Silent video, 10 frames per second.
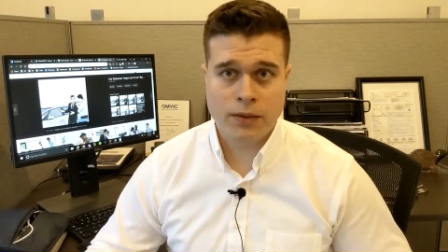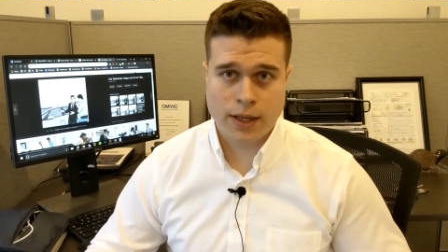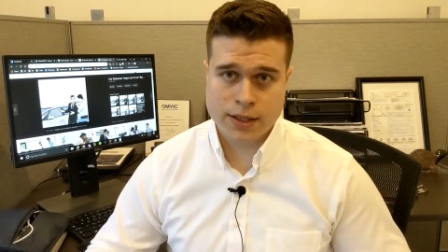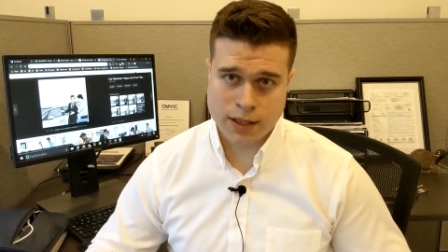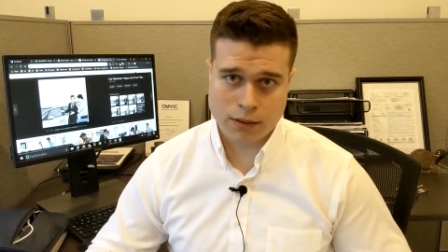
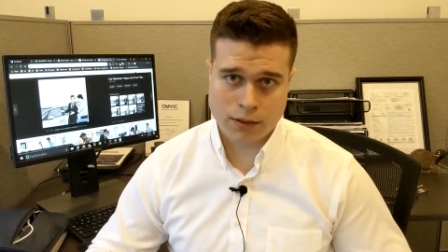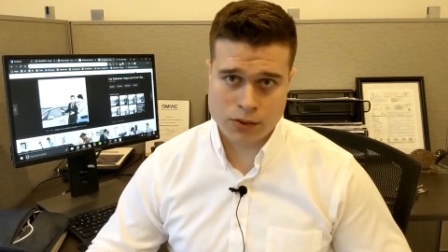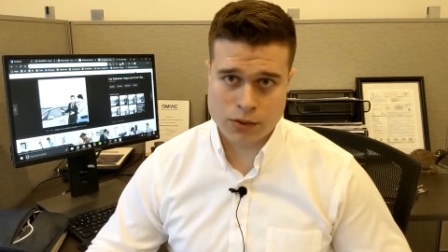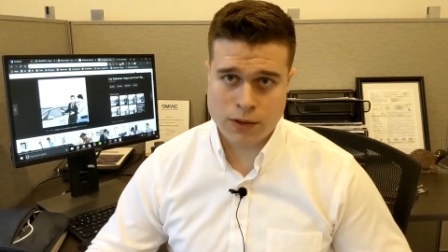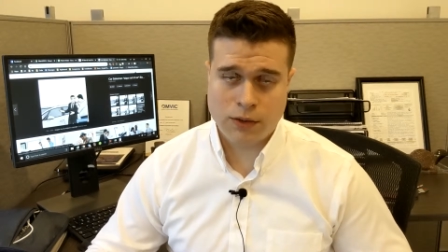That's that little
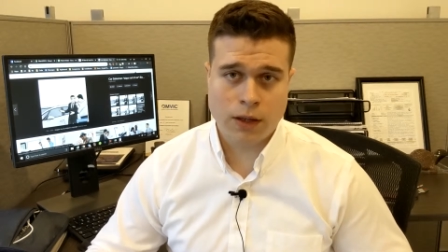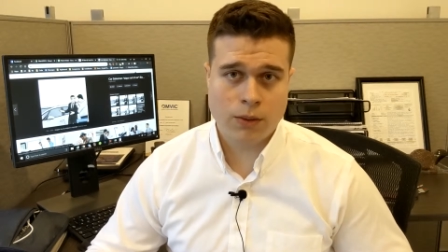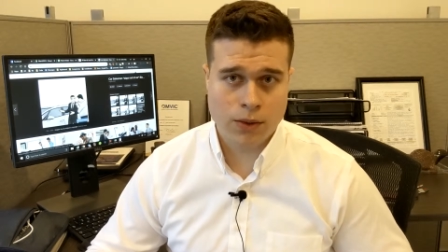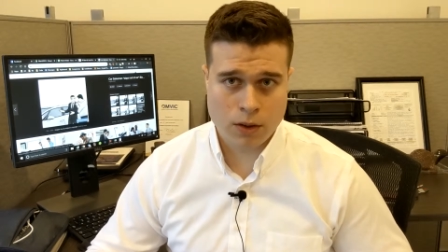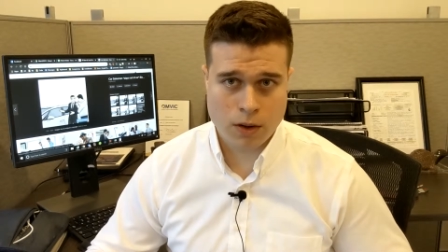
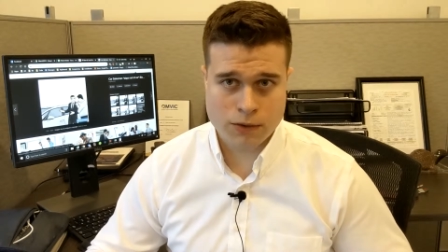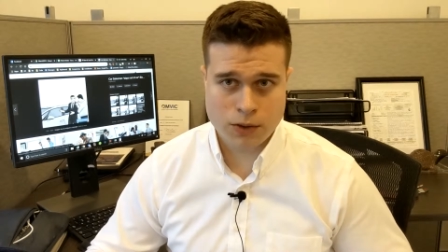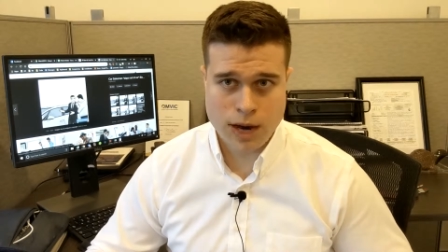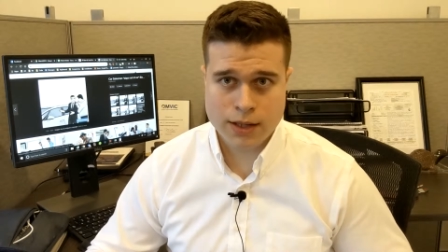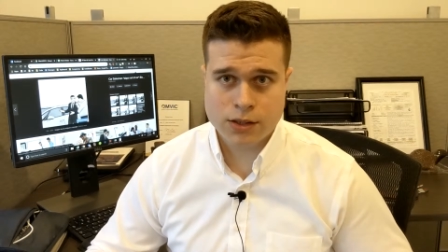certificate. When the
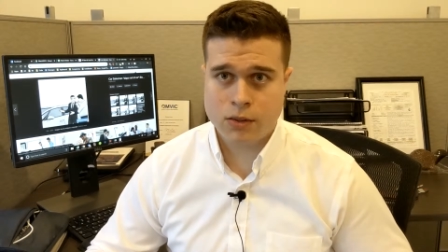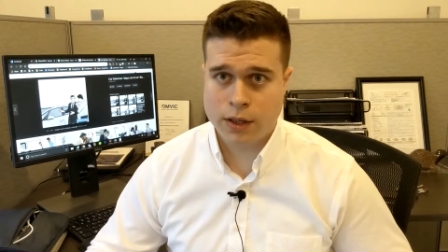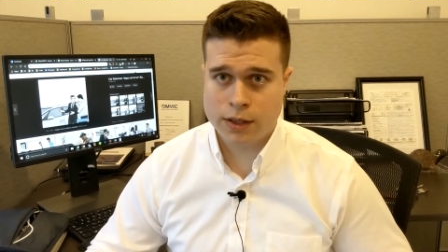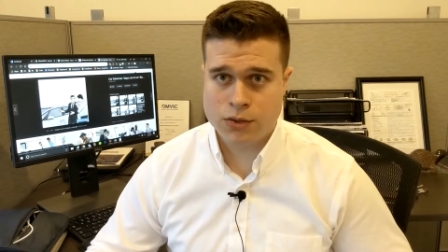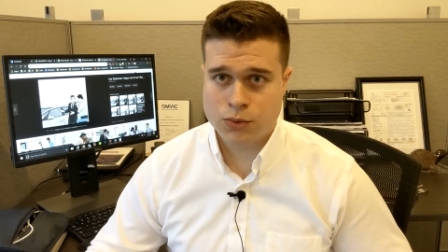officer asks you
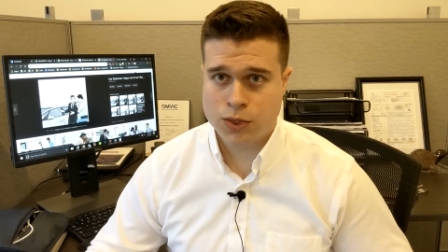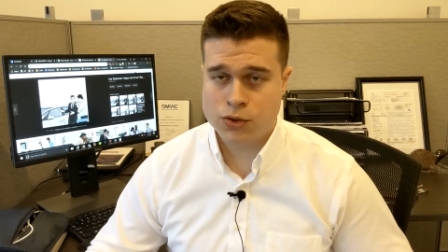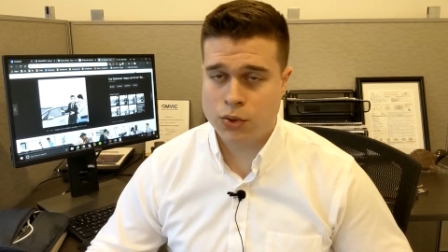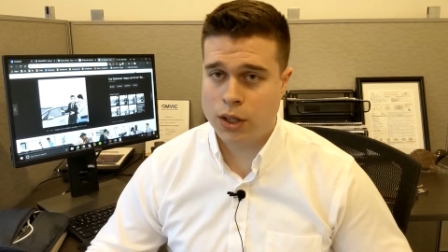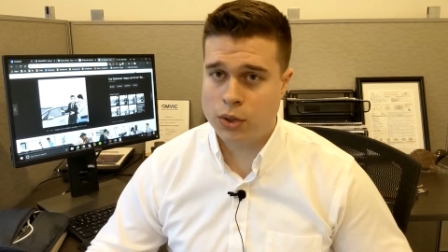license
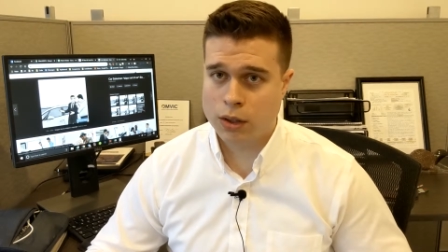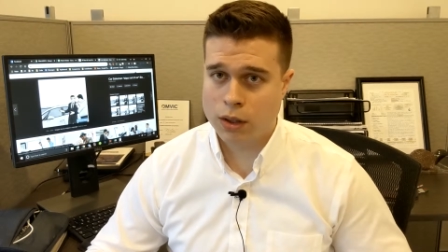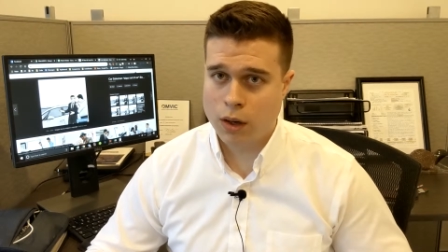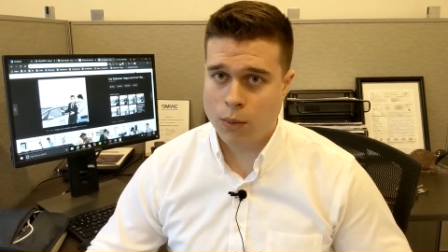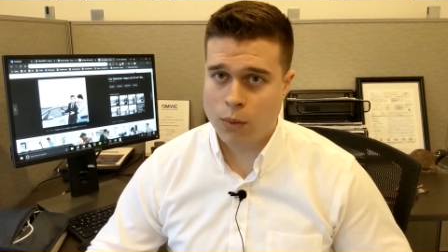
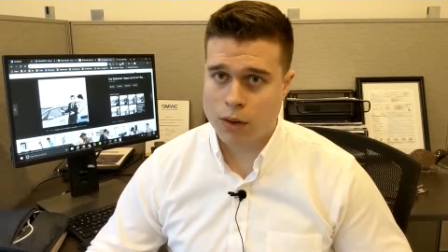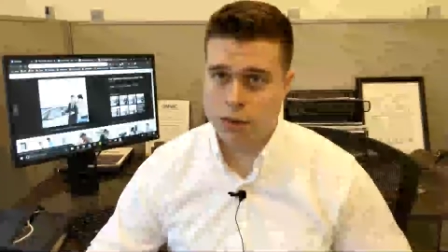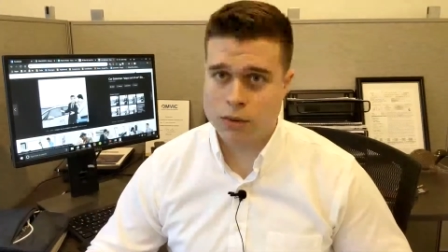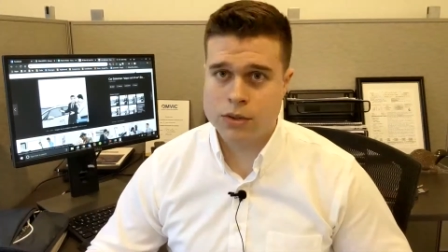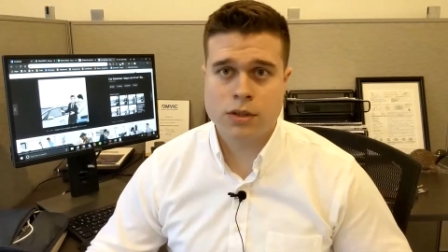registration, one of
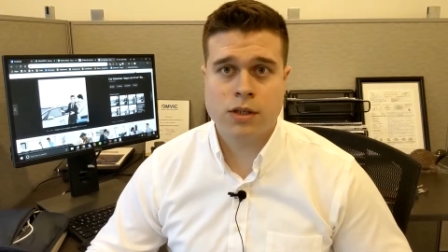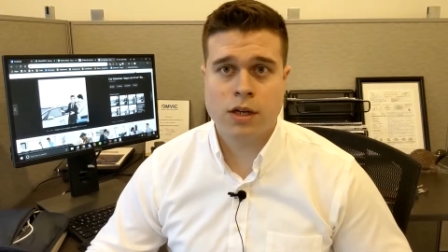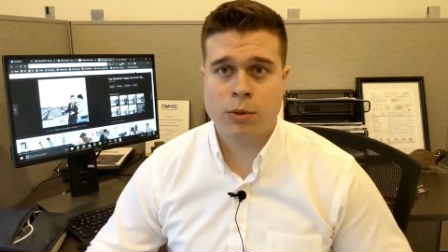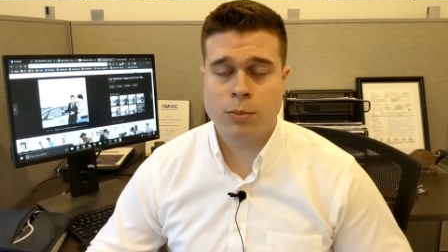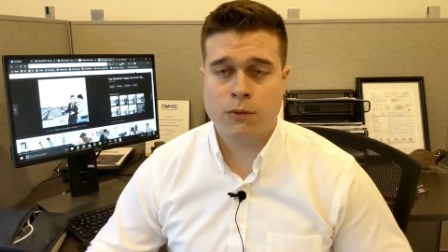those is
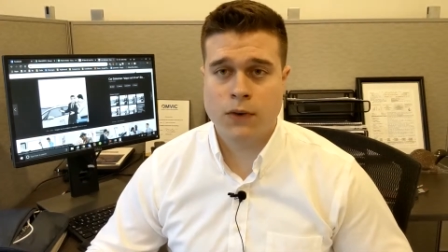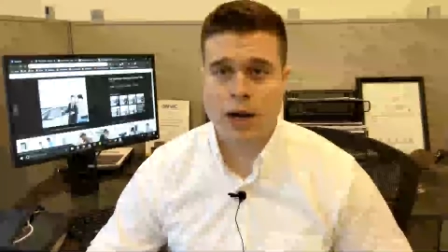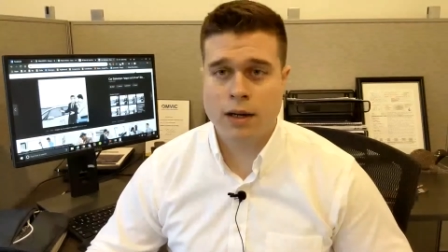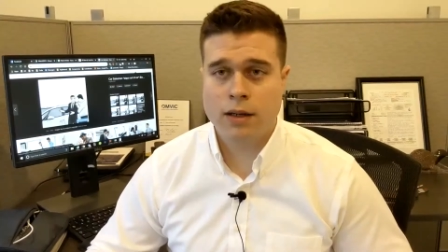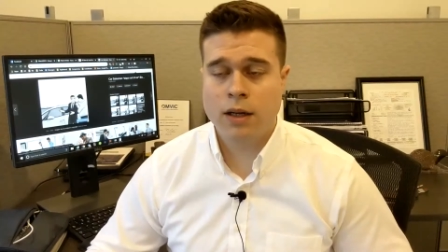going to be
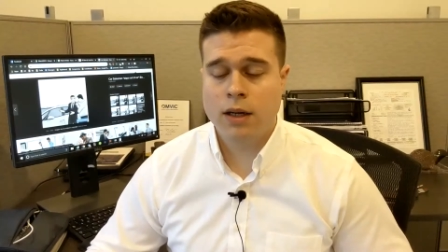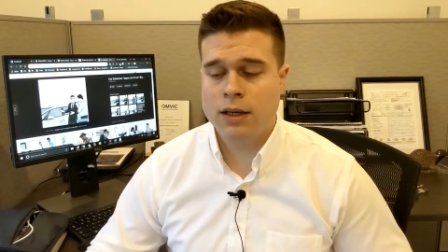provided.